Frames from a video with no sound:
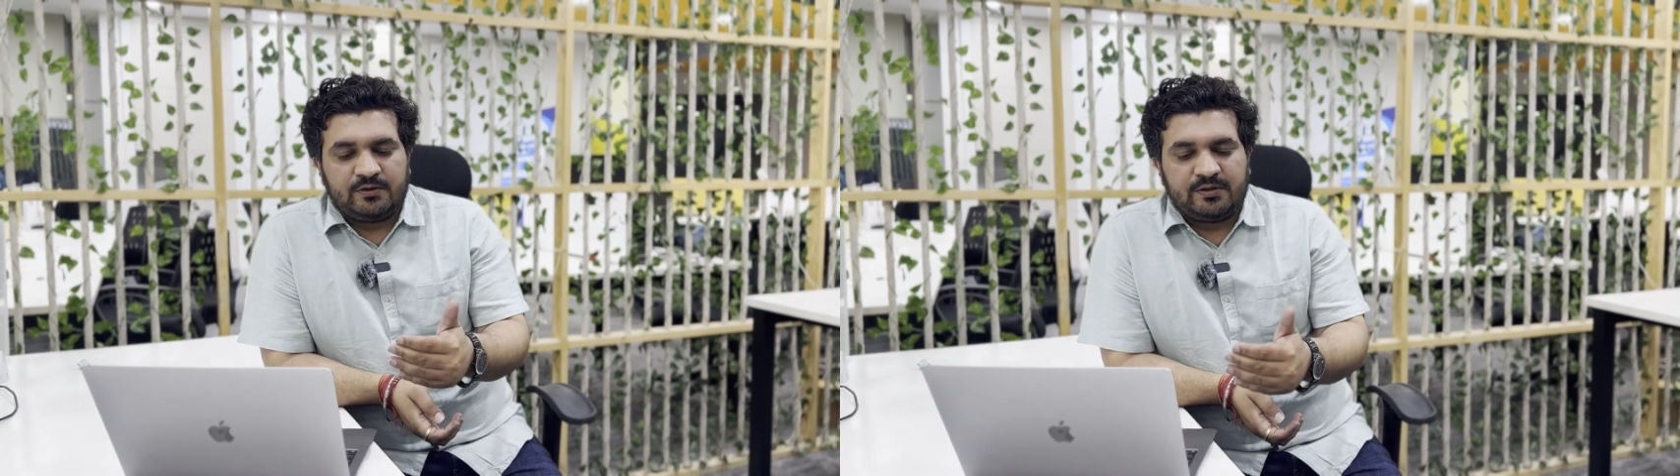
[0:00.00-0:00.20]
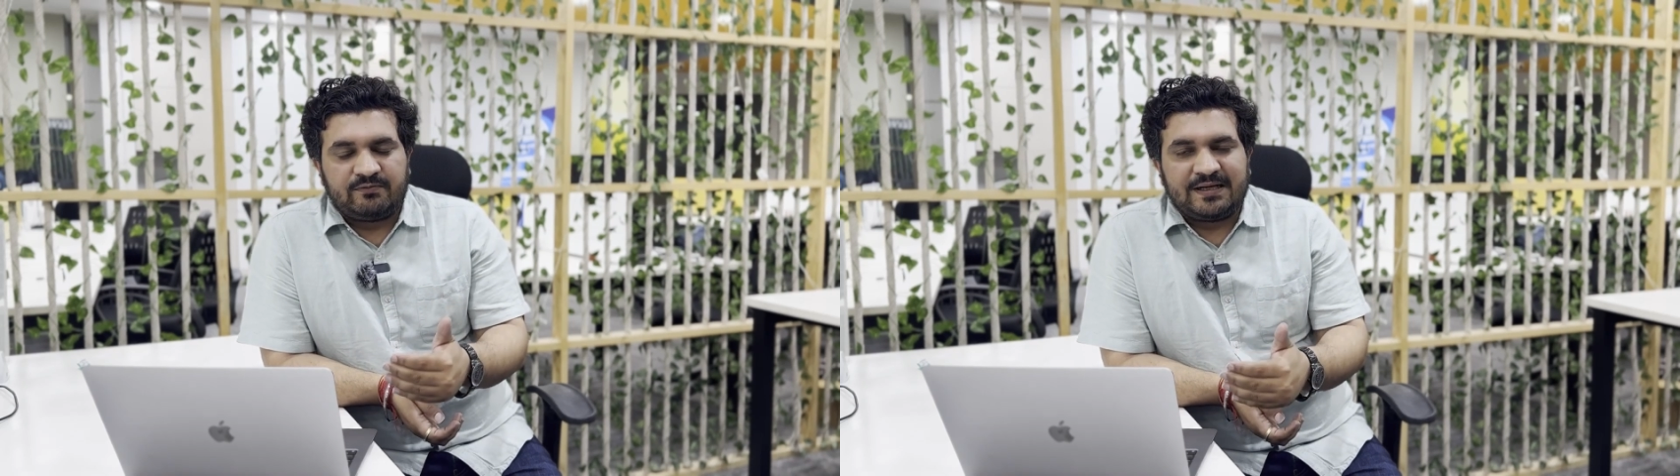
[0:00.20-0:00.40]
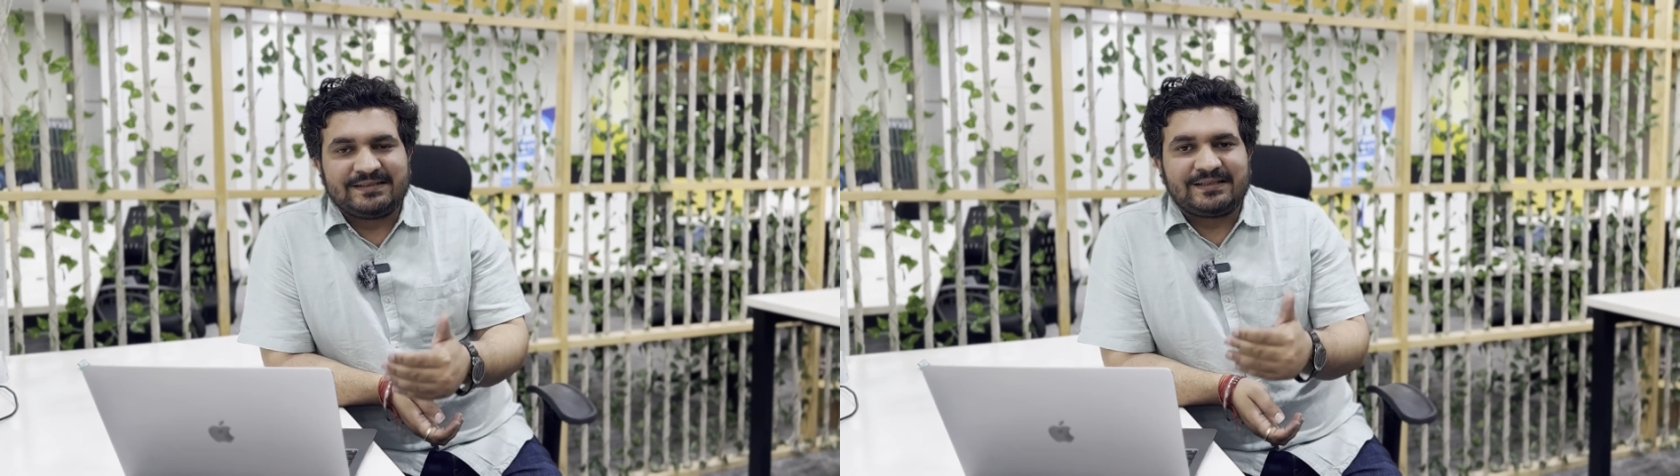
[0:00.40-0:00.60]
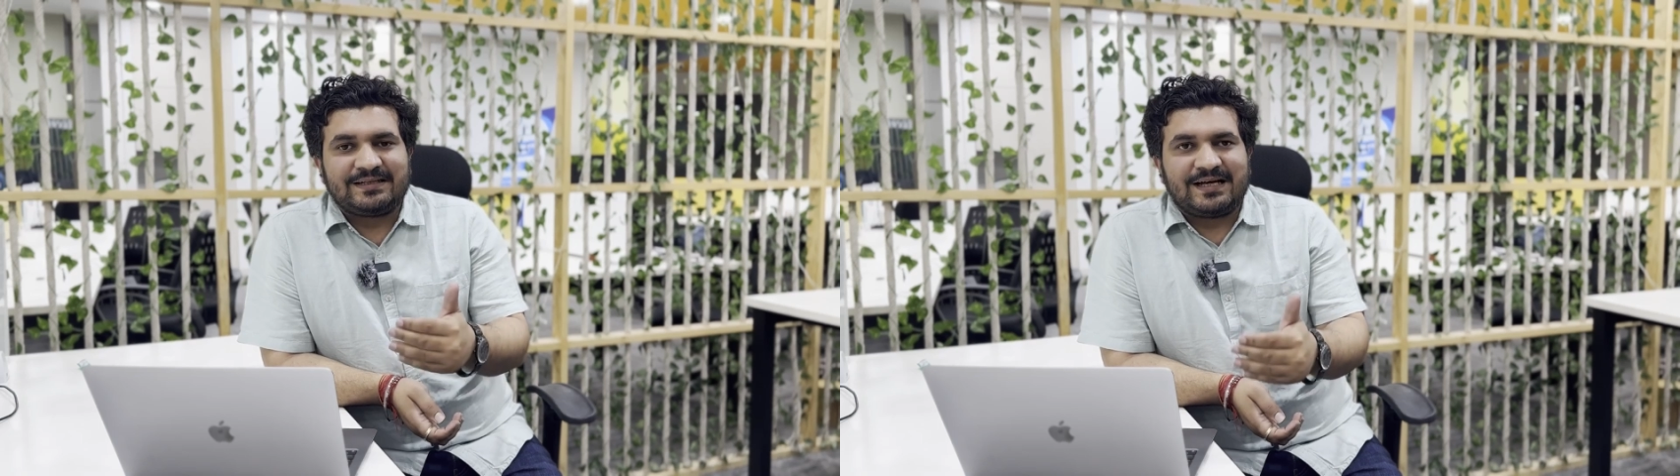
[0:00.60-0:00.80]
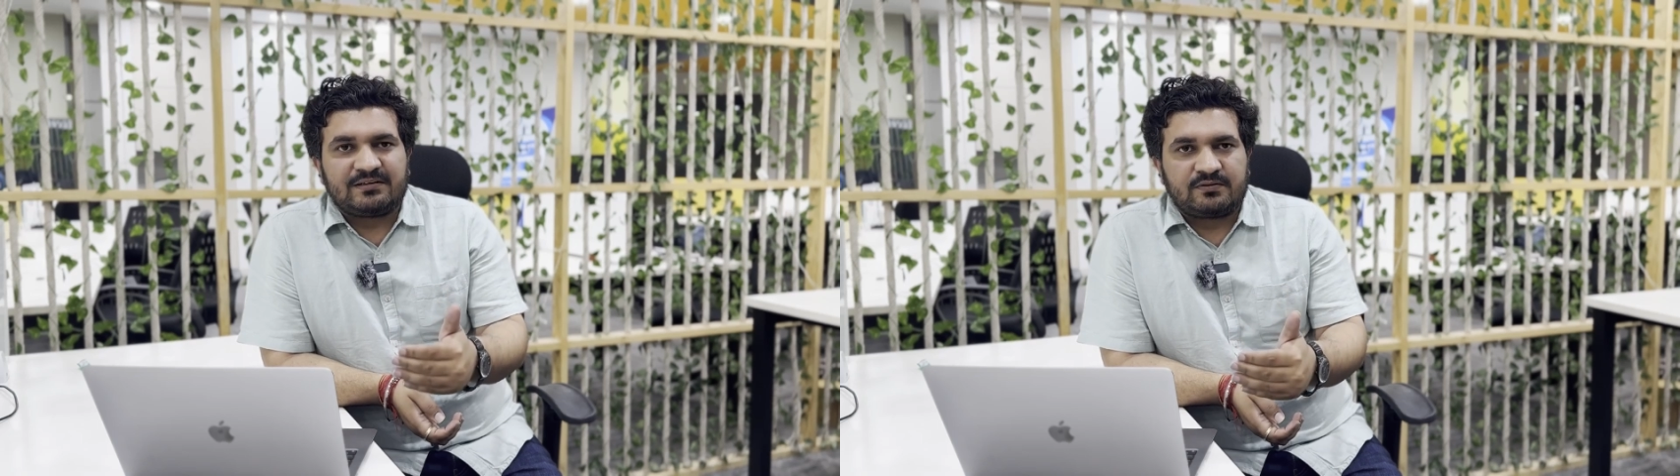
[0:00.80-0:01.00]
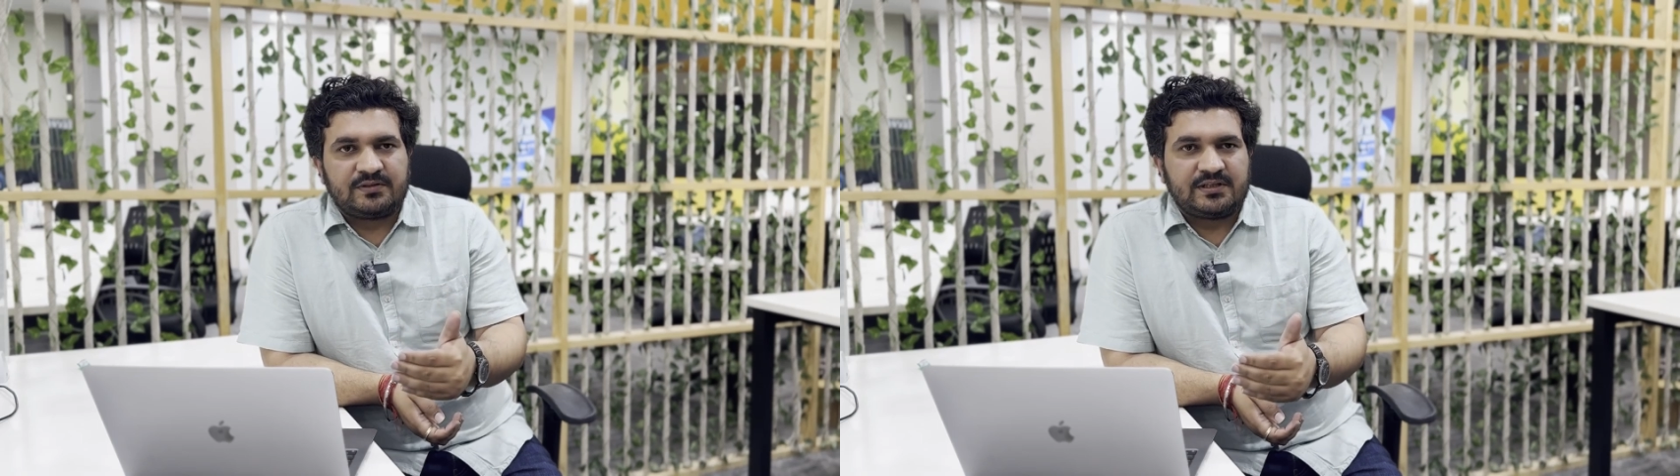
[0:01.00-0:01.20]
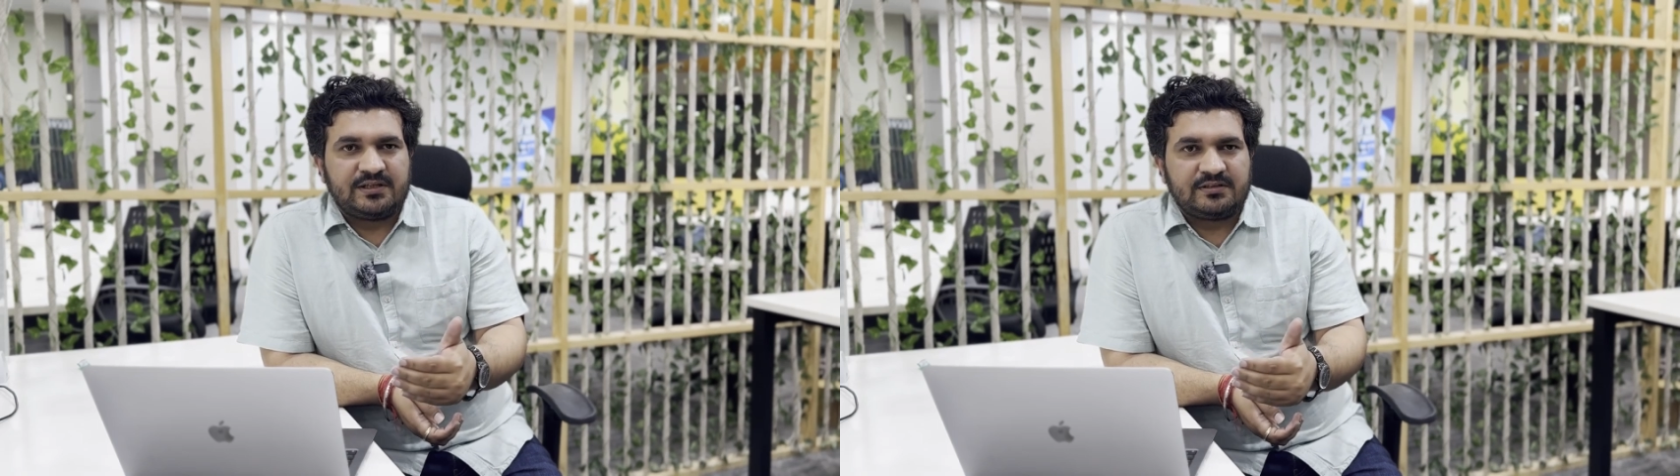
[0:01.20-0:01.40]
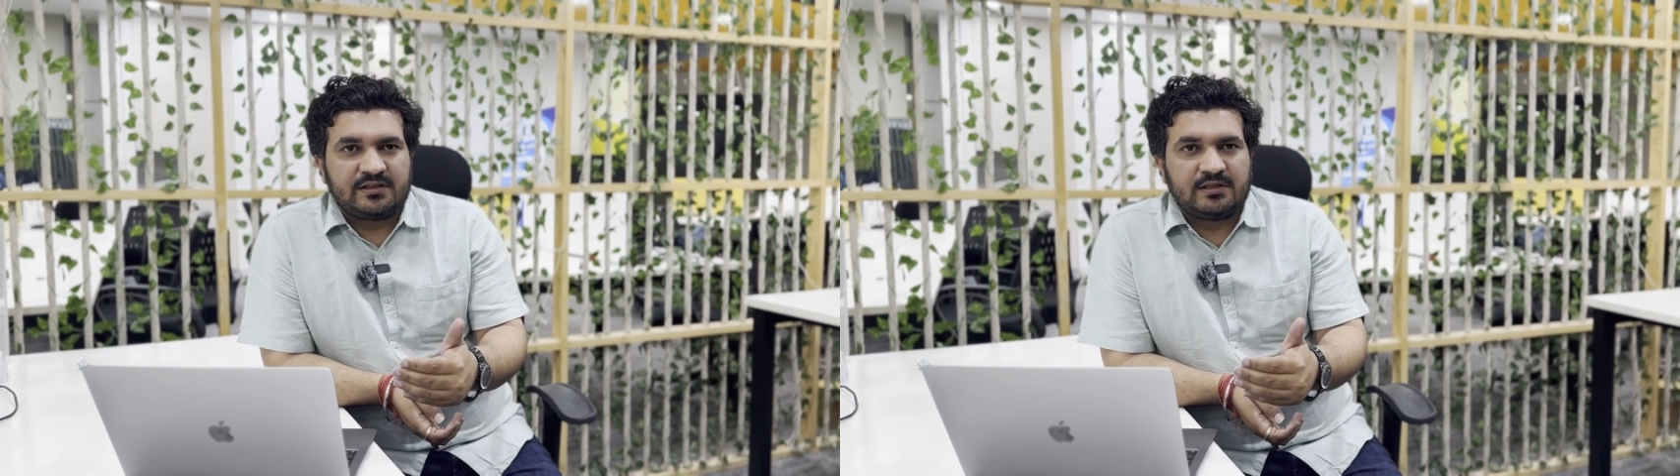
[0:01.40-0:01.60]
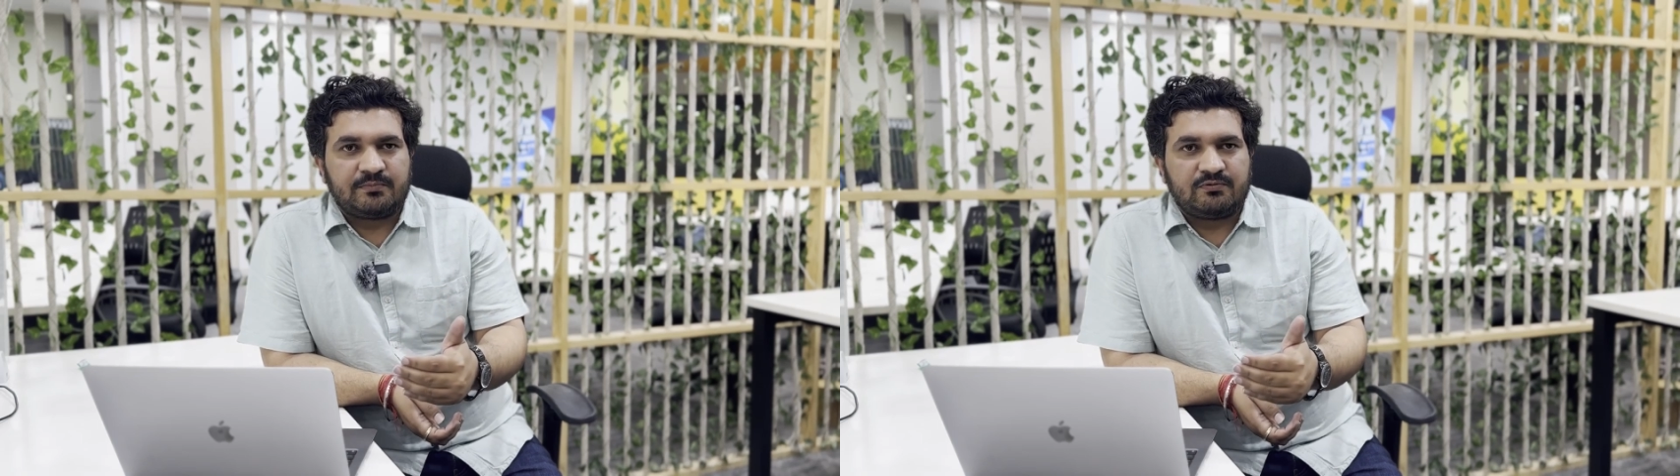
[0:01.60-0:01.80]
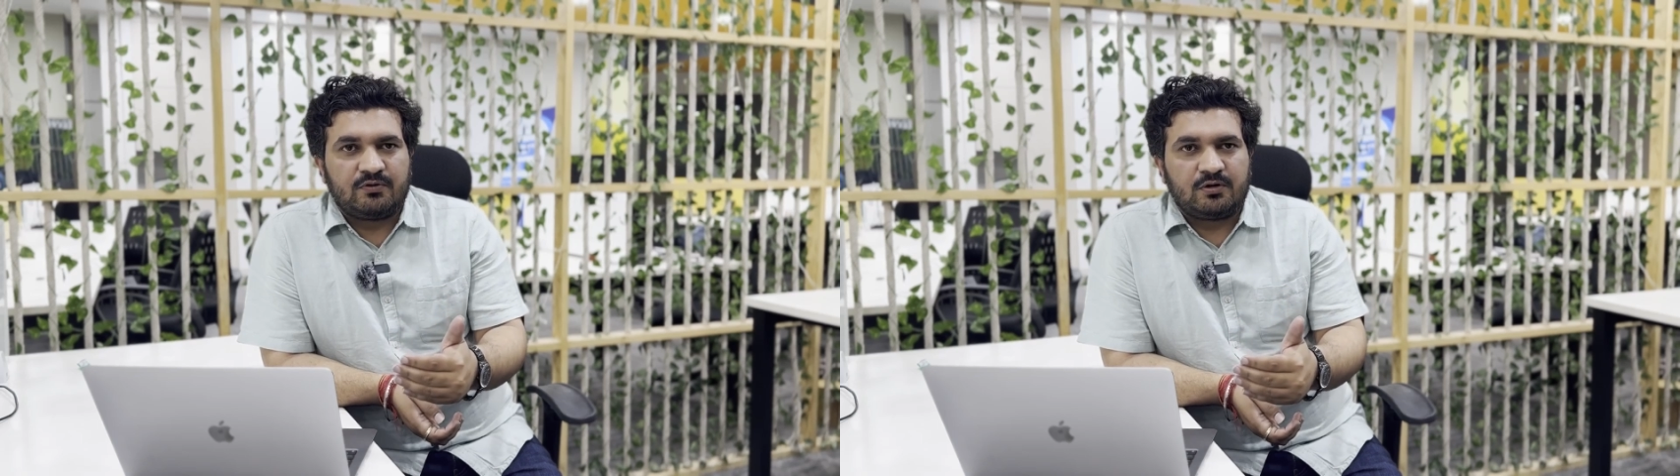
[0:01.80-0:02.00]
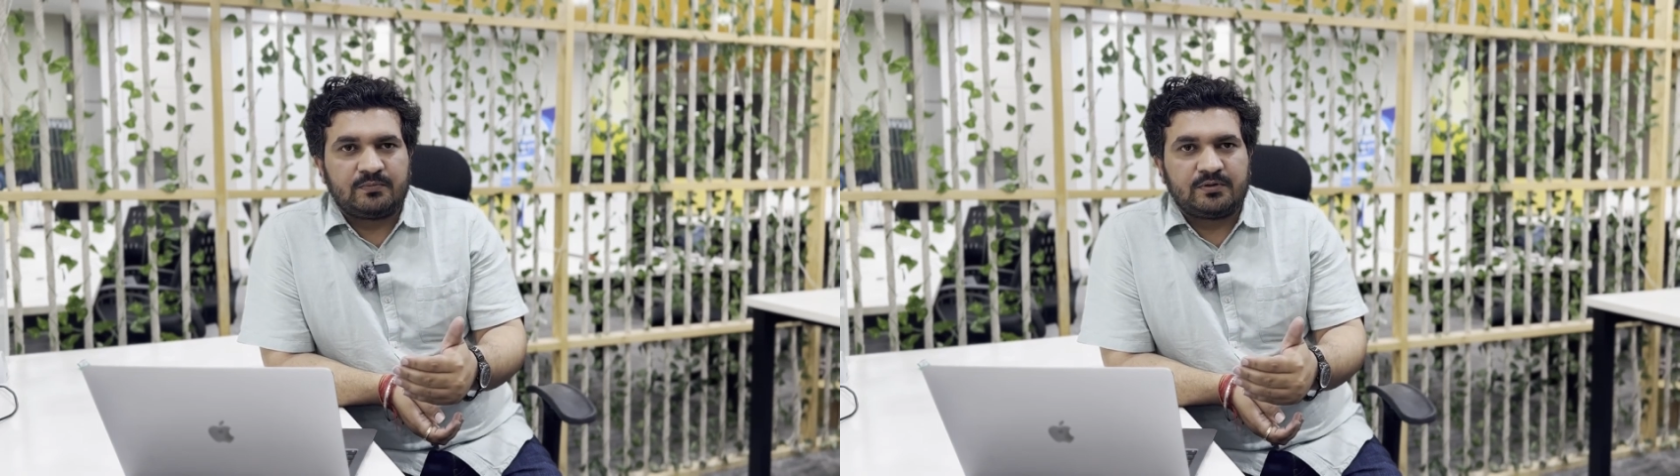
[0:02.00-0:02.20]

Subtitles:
you define the task which an agent can perform,